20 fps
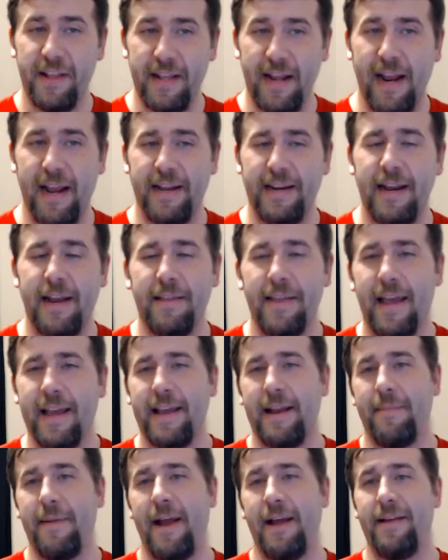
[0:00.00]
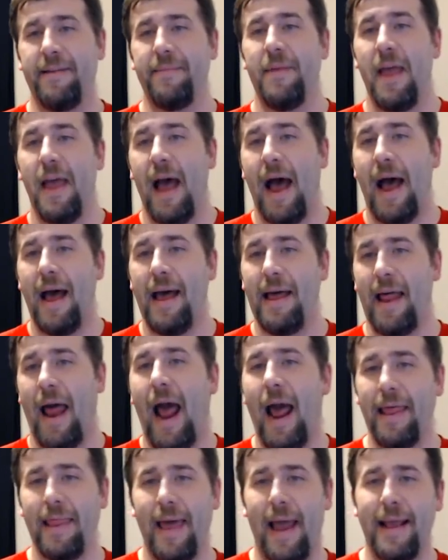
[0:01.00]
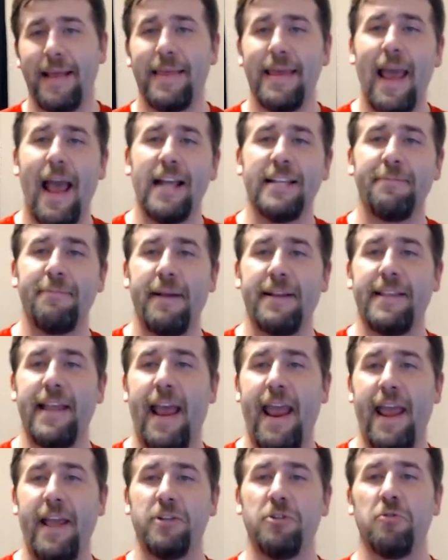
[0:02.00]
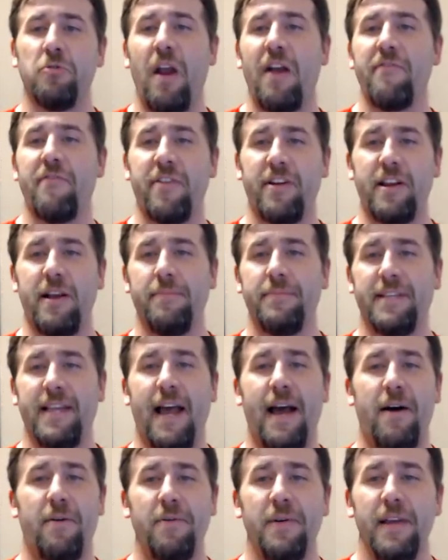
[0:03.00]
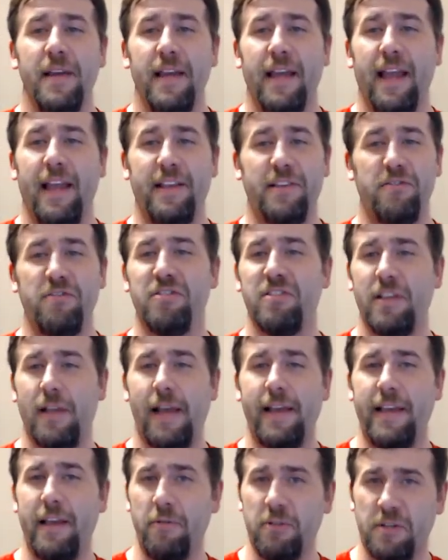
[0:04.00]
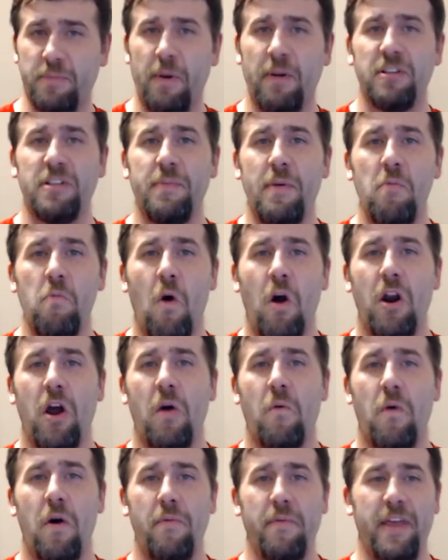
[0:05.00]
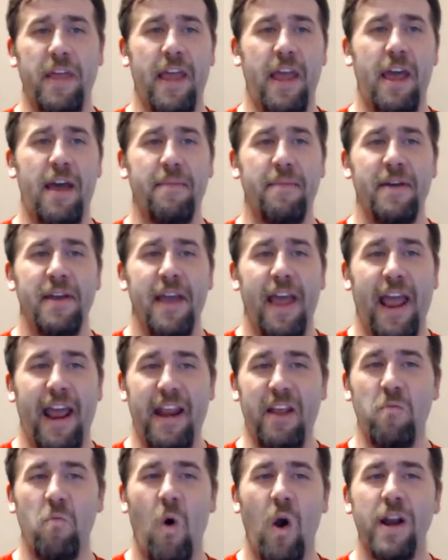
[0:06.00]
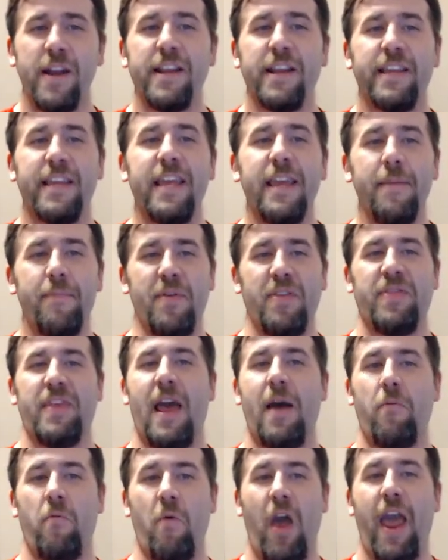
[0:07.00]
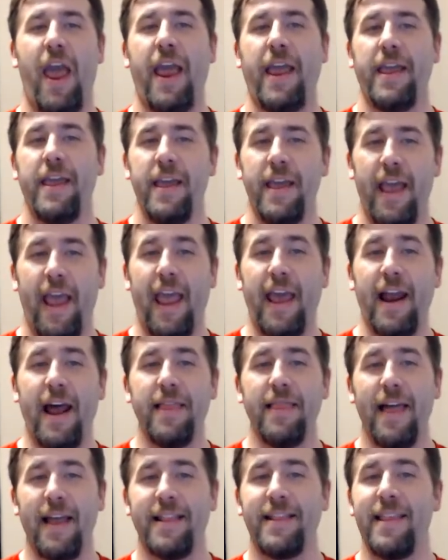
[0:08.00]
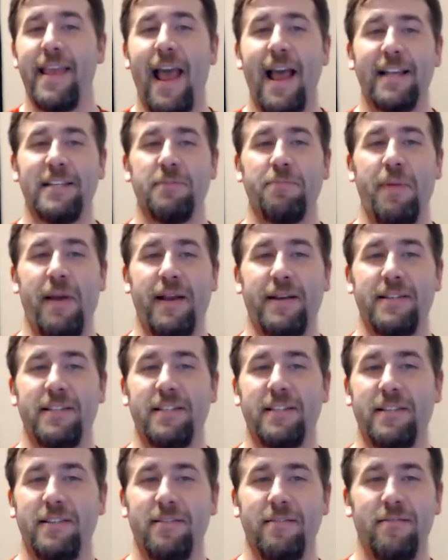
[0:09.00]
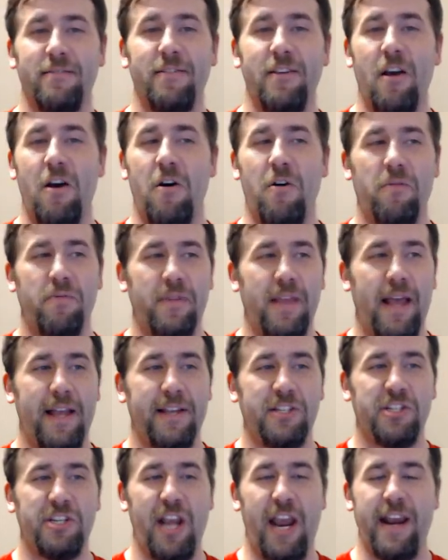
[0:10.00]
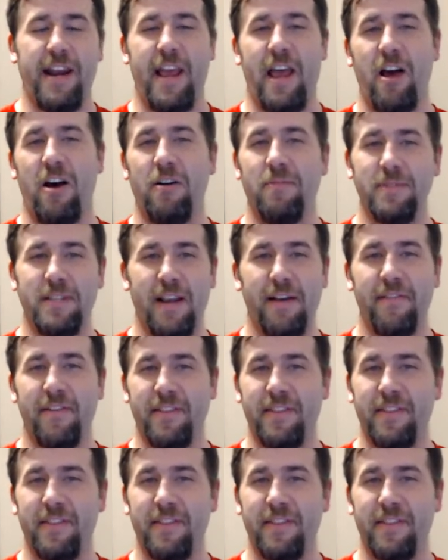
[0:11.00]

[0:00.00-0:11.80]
I'm not liking about it. I like the aspect that Andrew Everett comes out. It was supposed to be one-on-one with him, and he wanted to keep it that way. And I like the aspects, you know, that Shane Helms and